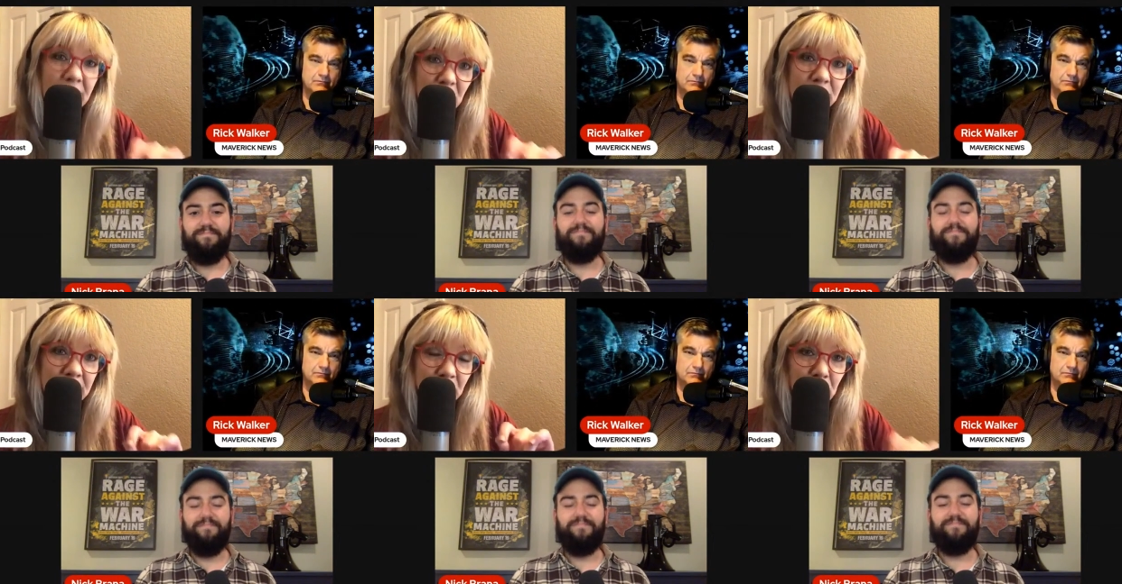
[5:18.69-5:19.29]
Speaker 1: It
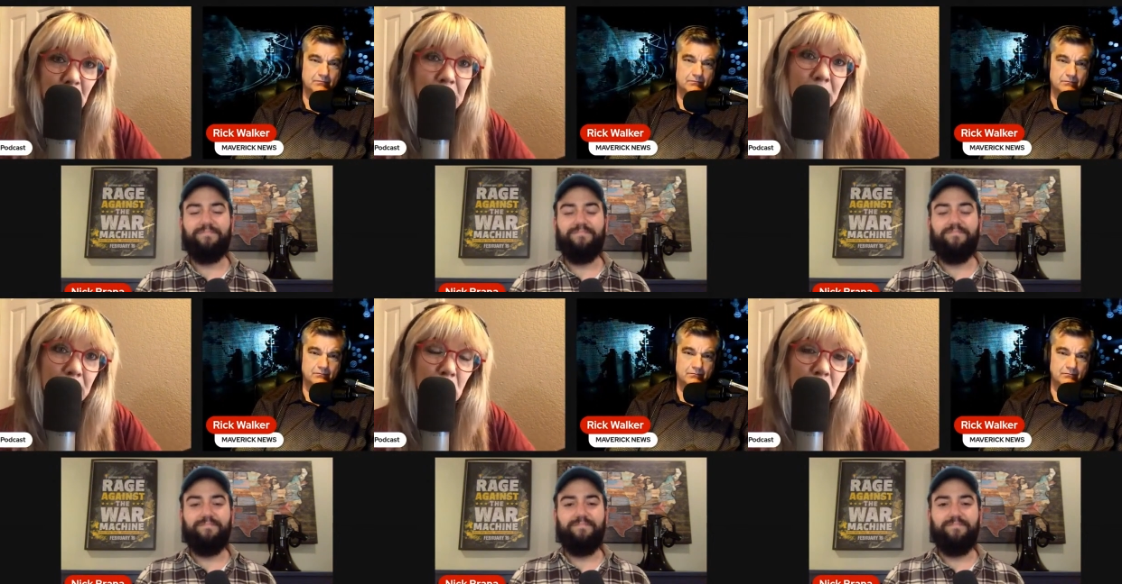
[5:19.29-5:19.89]
was Robbie
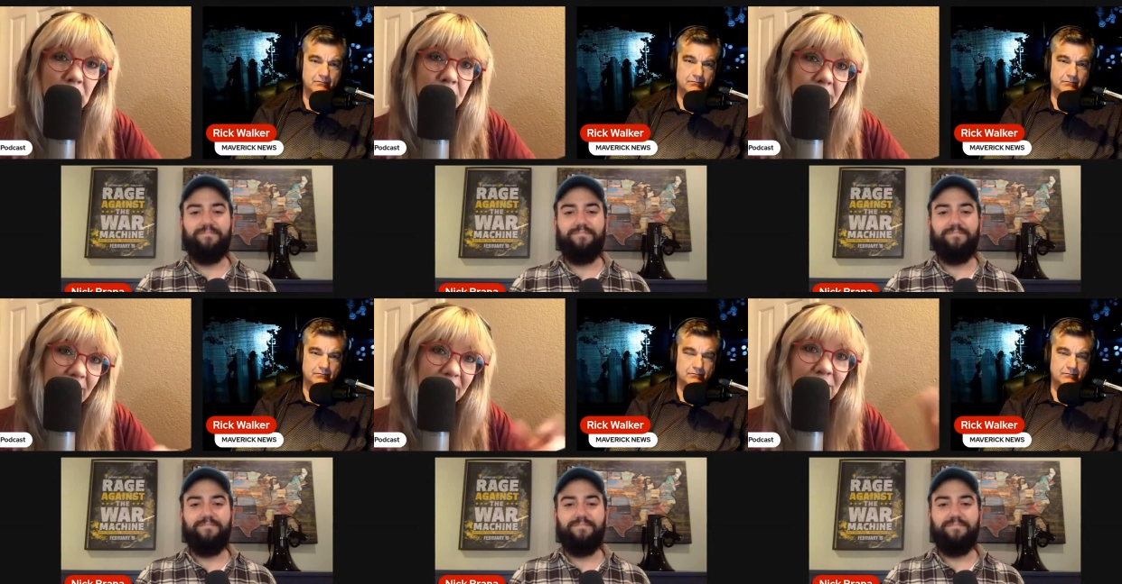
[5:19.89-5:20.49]
Mook
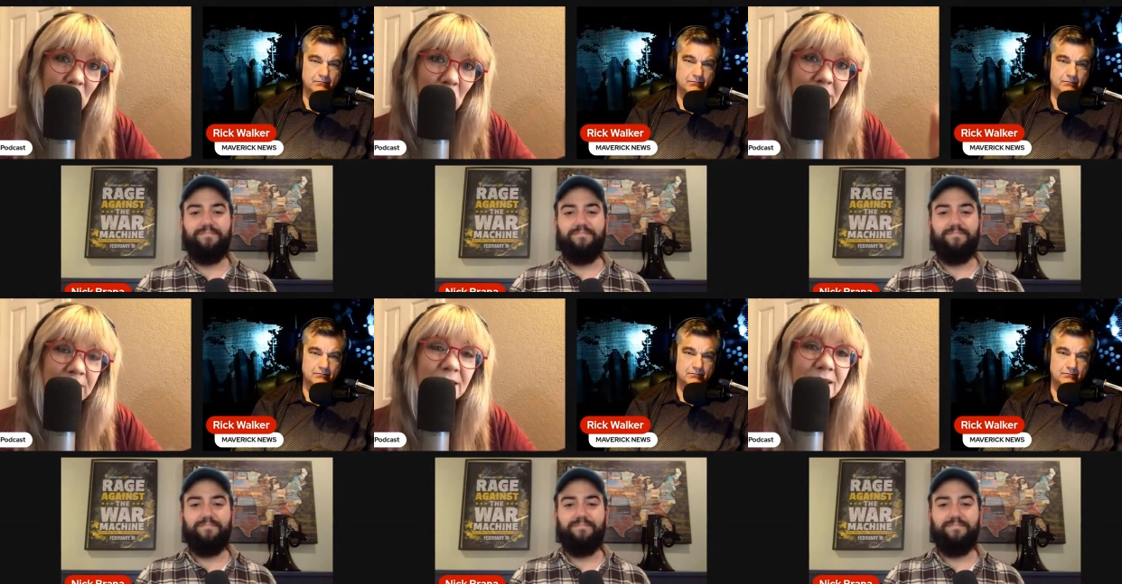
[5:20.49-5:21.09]
and, of
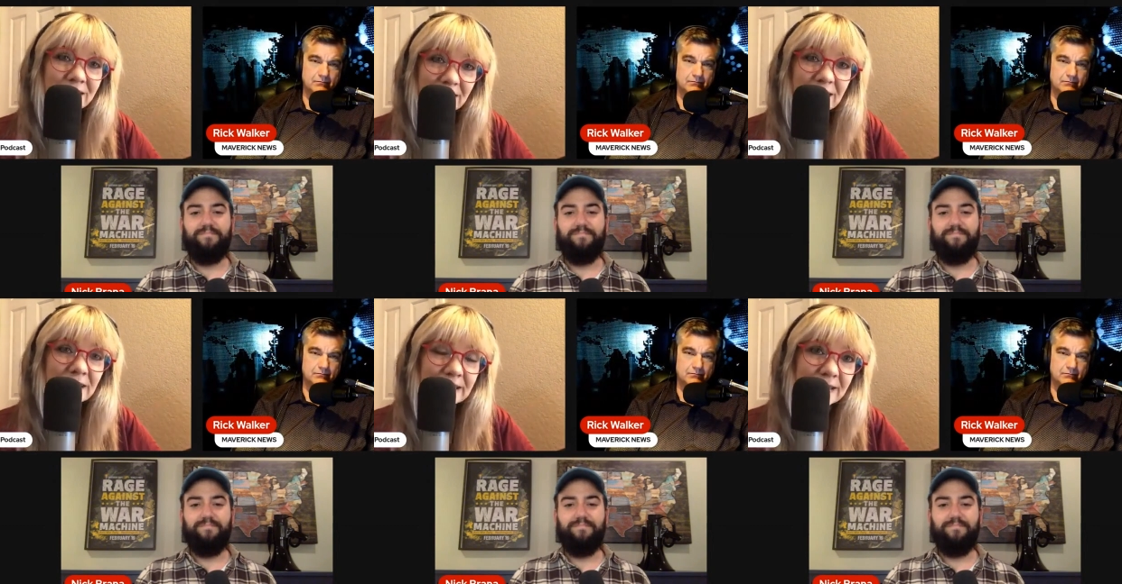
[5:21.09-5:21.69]
course, the
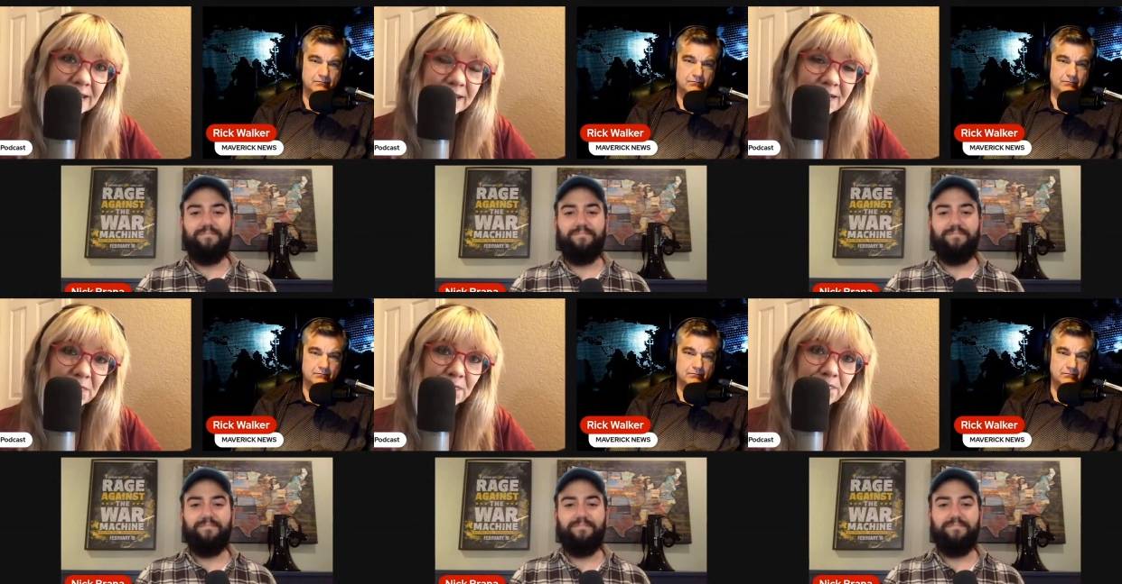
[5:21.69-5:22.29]

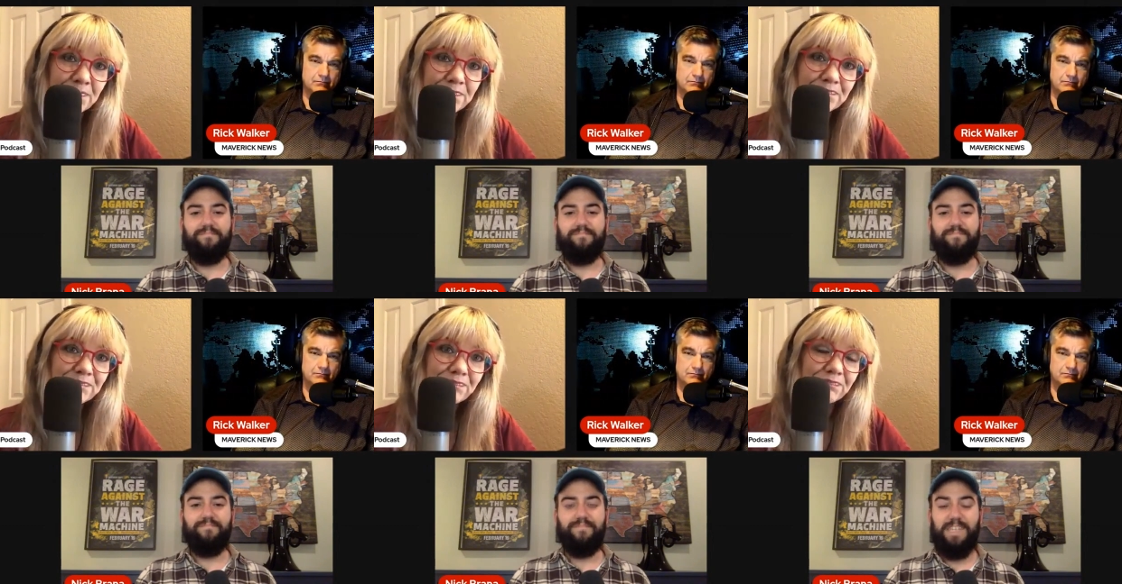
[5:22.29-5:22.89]
Clintons.
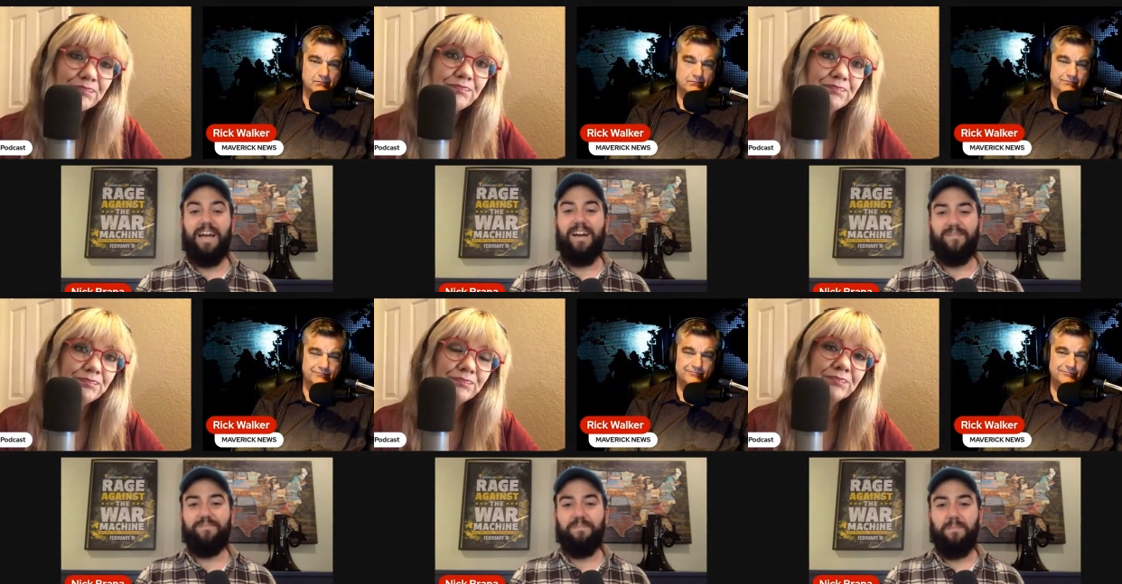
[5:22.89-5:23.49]

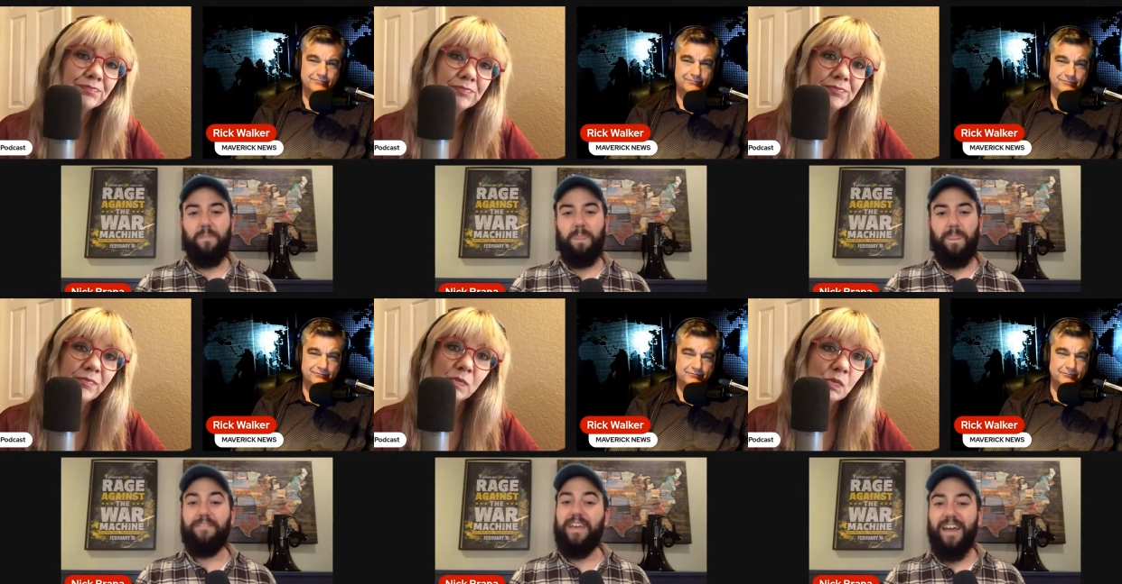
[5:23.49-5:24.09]
Speaker 2: Yeah,
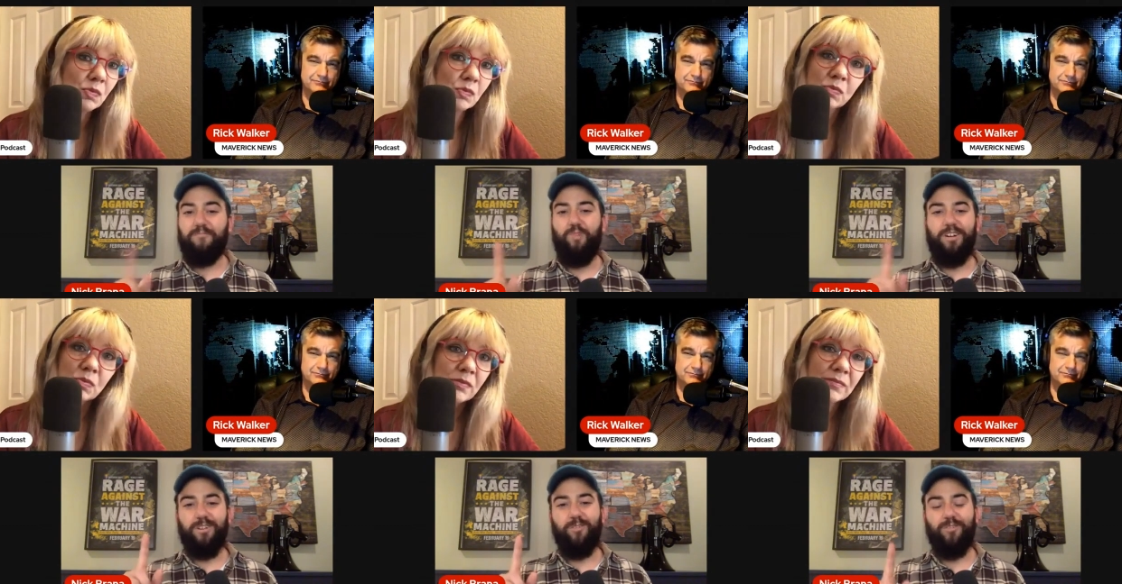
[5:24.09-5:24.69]
Mm-hmm. And they had
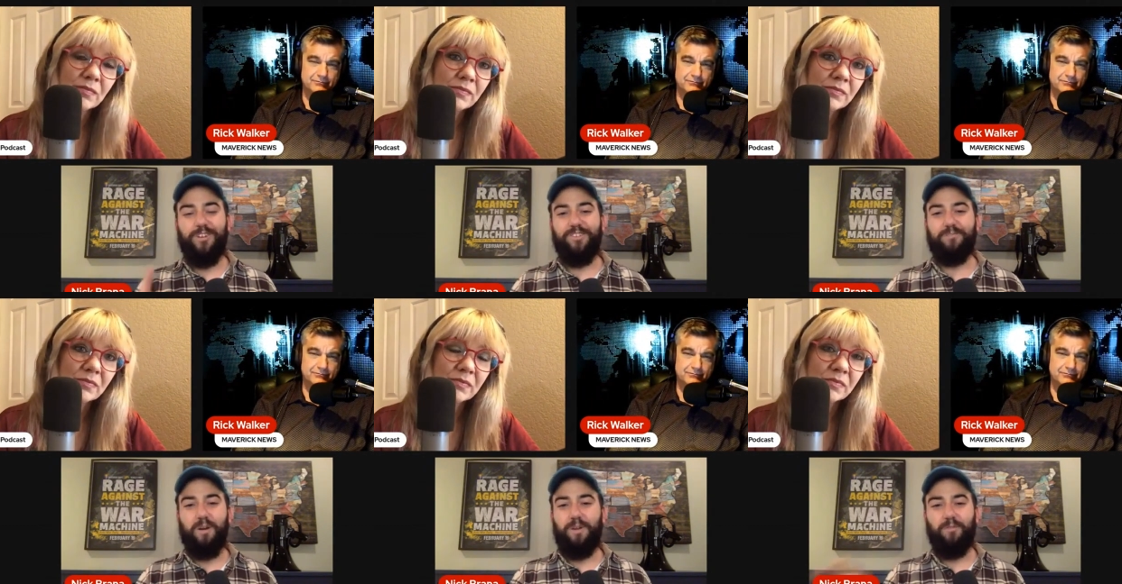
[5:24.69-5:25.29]
one
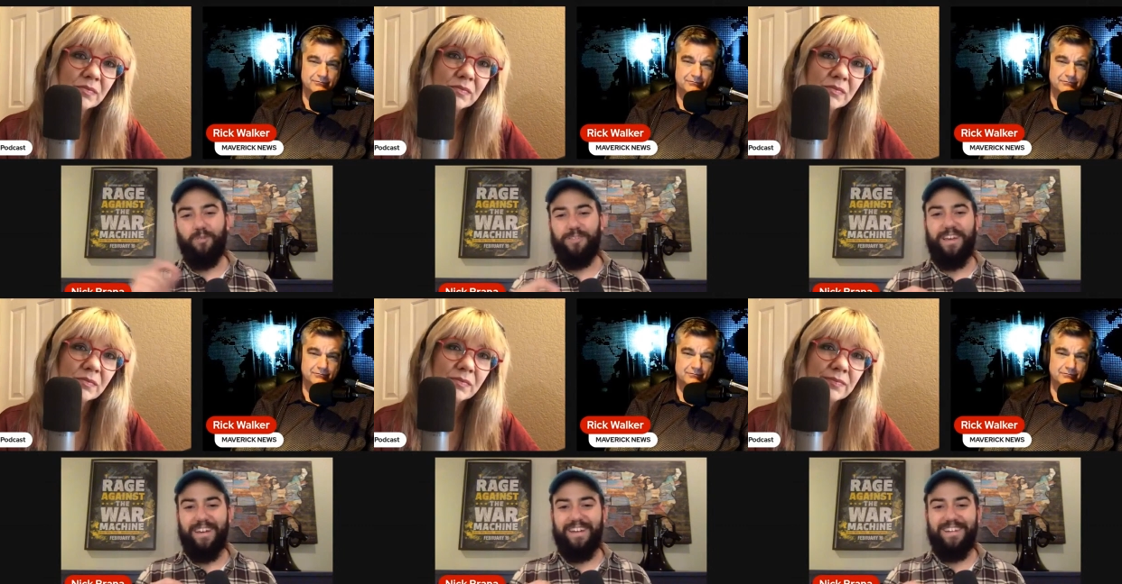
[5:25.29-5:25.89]
glorious moment
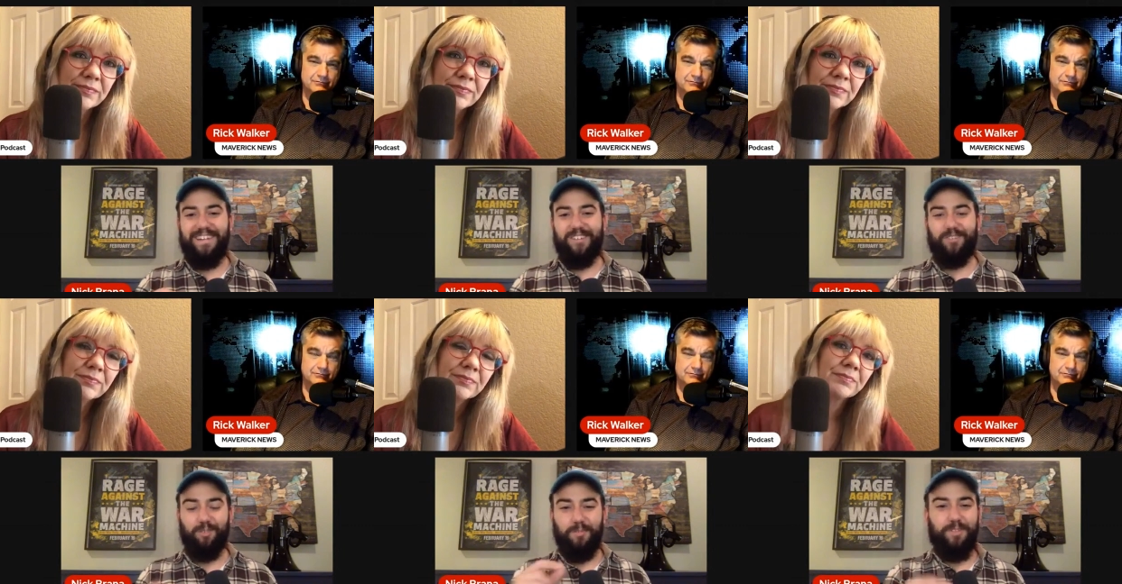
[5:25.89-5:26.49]
where they
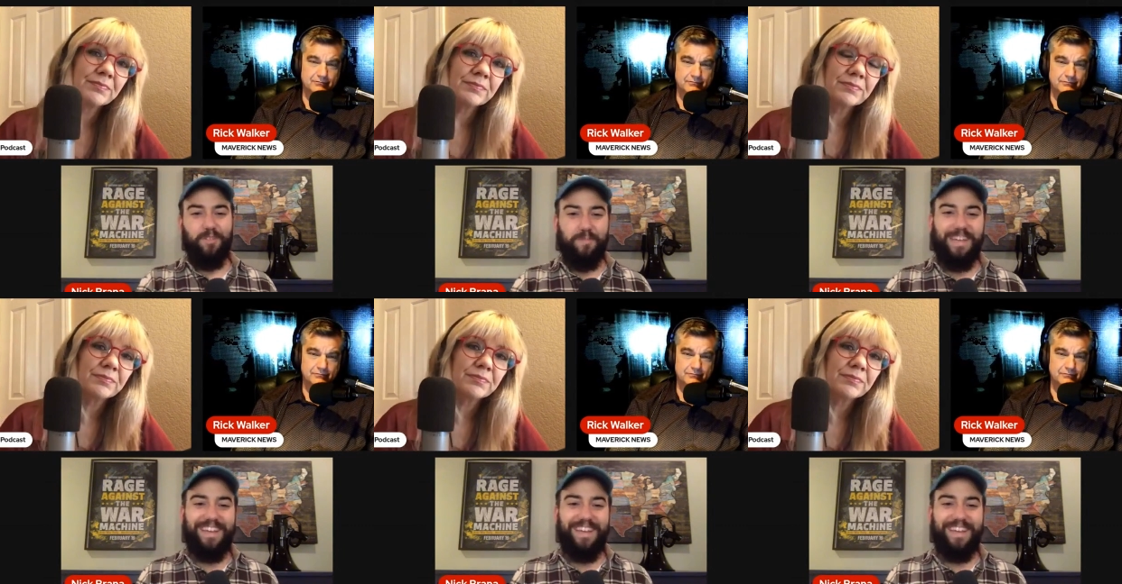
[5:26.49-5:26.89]
stormed the